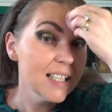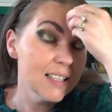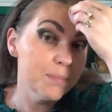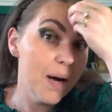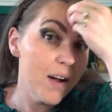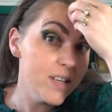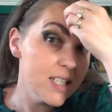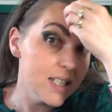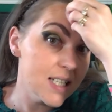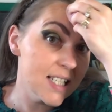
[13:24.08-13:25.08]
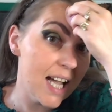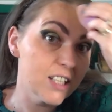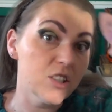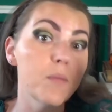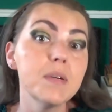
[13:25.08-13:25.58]
the barrister
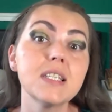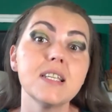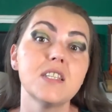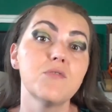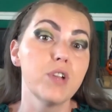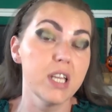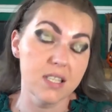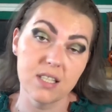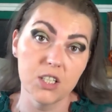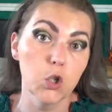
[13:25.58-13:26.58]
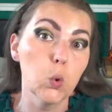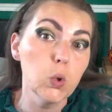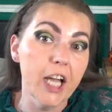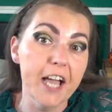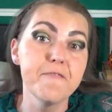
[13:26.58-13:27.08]
said Thomas's reason
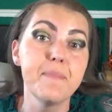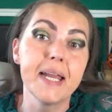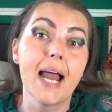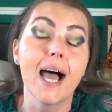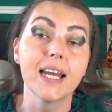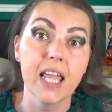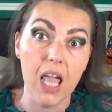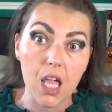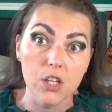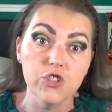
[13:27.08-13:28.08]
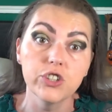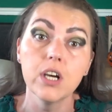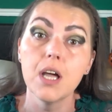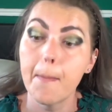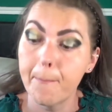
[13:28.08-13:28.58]
could have been unhinged
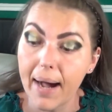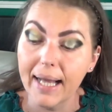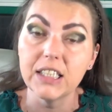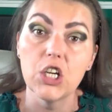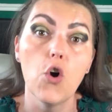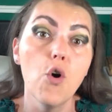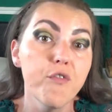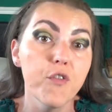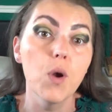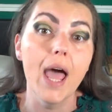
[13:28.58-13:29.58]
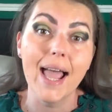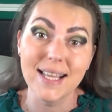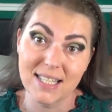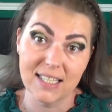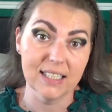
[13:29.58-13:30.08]
by the awful
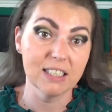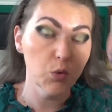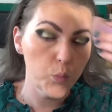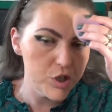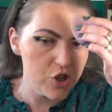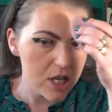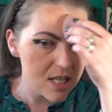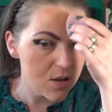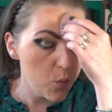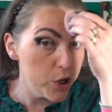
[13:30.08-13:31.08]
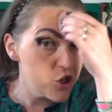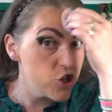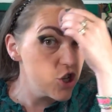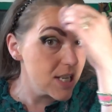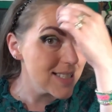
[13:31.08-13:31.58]
accident which just,
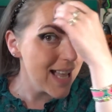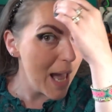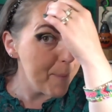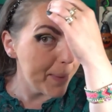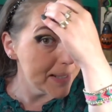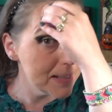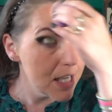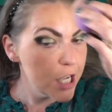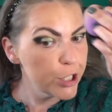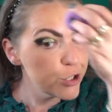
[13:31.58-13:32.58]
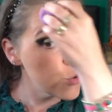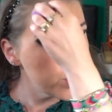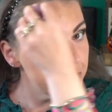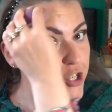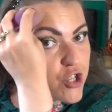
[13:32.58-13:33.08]
which just happened to
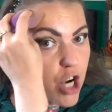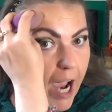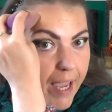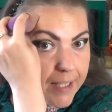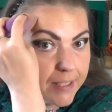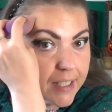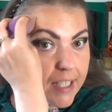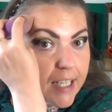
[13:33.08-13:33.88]
his child.